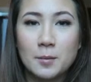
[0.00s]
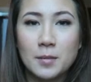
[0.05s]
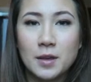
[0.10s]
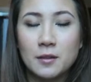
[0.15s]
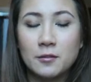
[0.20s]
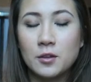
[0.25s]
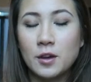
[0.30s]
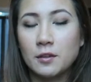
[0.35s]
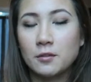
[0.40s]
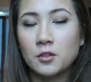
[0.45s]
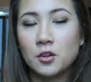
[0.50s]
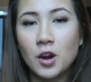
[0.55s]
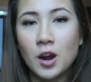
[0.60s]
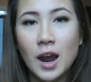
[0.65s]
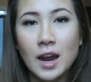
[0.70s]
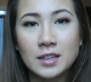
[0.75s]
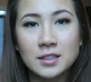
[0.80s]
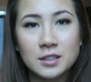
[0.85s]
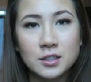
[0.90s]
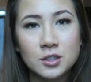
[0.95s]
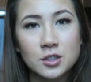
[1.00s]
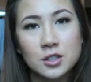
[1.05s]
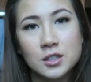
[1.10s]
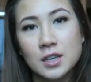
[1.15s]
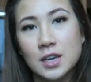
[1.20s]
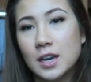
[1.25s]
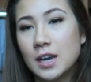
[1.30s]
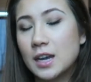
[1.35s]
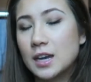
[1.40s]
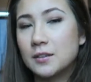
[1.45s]
If you have cracks in your
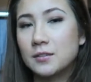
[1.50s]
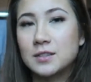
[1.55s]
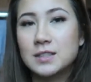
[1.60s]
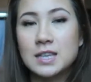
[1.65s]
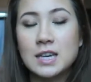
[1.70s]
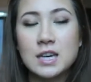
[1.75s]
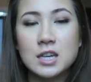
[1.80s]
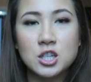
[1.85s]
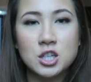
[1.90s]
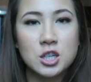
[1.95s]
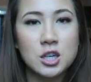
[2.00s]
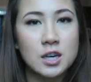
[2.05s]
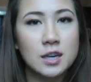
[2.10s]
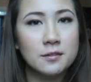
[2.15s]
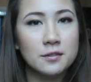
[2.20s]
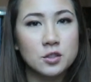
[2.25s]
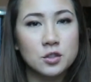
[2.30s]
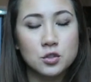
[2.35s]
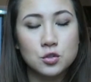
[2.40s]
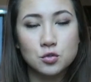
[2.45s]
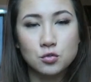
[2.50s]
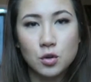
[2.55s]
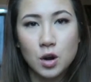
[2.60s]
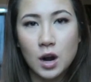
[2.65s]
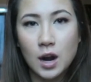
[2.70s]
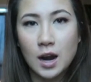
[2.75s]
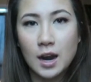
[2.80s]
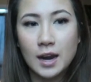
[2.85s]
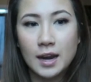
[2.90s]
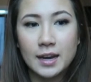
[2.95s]
skin, if it's itchy, if it's
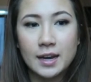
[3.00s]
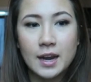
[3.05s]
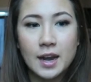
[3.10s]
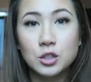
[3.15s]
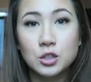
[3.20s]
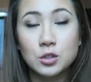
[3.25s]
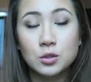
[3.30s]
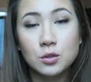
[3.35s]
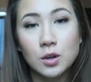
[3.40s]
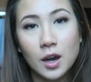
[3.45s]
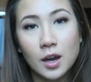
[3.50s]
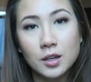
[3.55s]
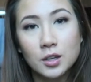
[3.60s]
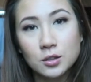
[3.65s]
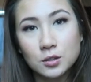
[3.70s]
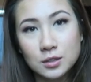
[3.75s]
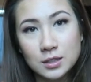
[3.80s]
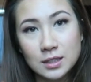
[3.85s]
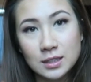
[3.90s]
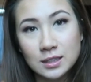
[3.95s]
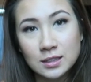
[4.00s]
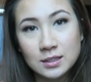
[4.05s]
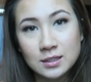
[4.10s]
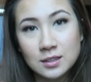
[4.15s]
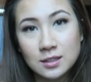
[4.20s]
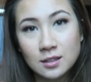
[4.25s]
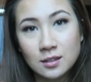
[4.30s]
dry, do not use this